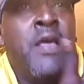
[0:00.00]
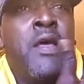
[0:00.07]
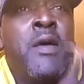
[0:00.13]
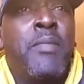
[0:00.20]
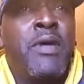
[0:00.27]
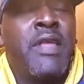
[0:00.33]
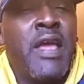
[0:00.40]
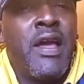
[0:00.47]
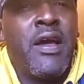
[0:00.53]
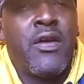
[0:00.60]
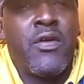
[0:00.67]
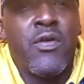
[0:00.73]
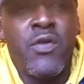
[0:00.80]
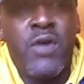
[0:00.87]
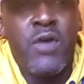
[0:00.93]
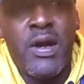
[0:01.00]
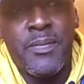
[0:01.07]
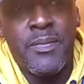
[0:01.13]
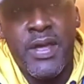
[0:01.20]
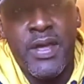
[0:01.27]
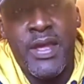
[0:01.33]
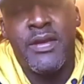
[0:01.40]
But yeah, grew
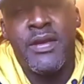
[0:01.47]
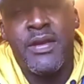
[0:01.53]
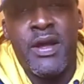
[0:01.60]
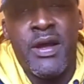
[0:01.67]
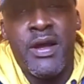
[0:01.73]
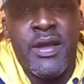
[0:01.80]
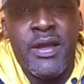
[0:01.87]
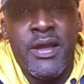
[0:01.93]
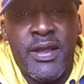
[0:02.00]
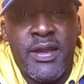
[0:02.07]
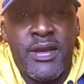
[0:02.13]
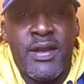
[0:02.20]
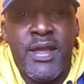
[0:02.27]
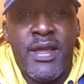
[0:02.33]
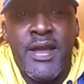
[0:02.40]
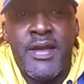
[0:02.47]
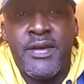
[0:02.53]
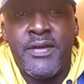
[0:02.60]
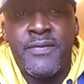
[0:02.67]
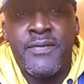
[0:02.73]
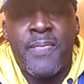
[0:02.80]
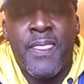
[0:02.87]
up in Atlanta.